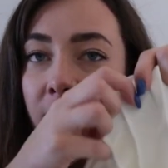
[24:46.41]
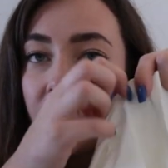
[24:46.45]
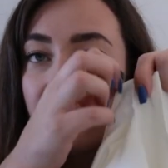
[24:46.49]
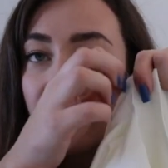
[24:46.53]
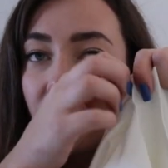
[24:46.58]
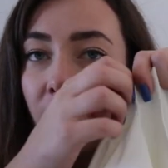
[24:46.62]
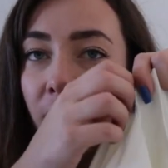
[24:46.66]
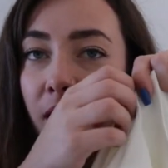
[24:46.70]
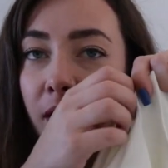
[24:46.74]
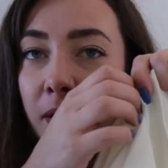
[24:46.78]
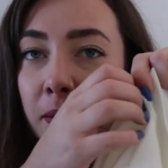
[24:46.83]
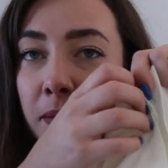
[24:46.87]

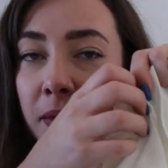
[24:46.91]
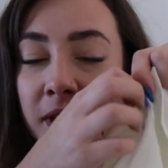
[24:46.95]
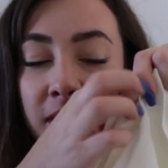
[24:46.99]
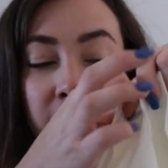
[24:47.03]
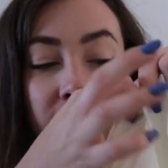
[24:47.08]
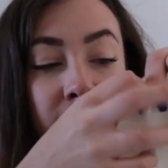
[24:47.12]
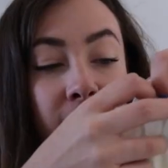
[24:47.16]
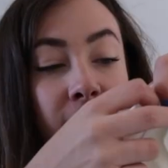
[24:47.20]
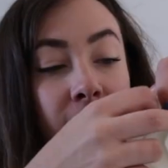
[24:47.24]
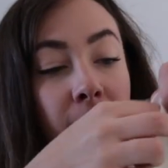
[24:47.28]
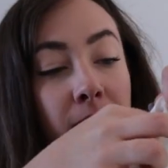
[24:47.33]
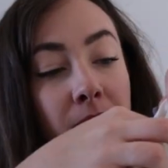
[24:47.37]
the armpit
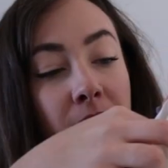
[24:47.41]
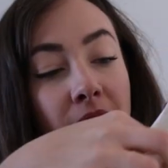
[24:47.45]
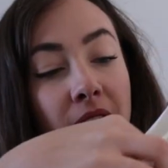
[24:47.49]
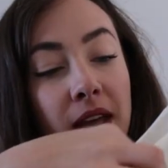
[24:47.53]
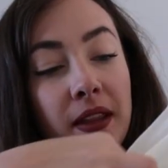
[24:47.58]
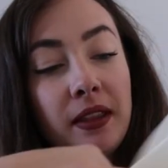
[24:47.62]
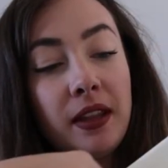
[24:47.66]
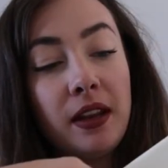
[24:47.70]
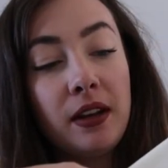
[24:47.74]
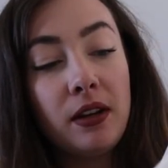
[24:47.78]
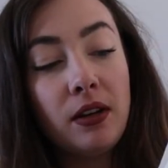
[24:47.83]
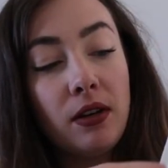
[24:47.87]
seam,
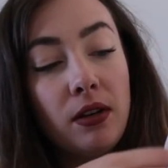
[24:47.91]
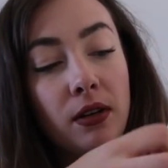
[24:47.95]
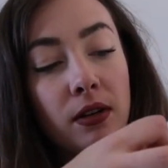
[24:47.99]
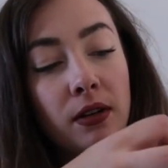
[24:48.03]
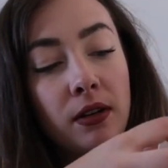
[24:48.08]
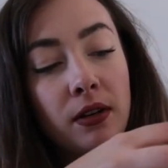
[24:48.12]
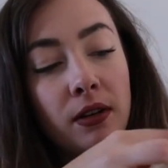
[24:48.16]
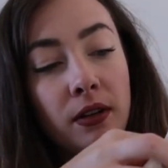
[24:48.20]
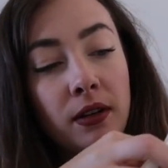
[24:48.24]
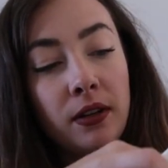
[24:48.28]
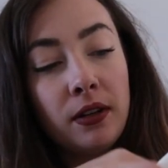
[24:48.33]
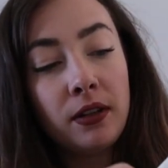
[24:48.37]
and then
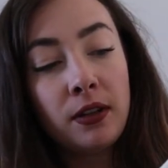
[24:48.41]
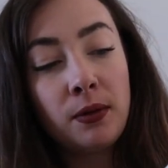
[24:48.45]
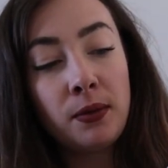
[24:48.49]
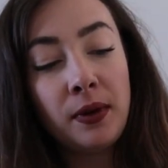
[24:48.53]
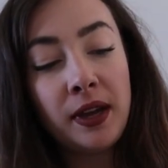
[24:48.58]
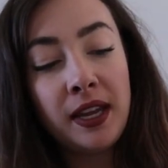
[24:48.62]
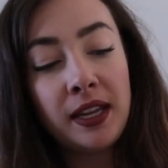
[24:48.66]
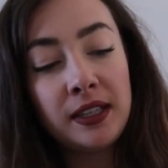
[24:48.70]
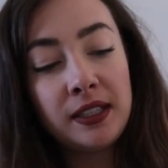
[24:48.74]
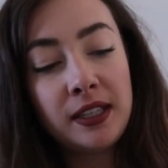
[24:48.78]
all the way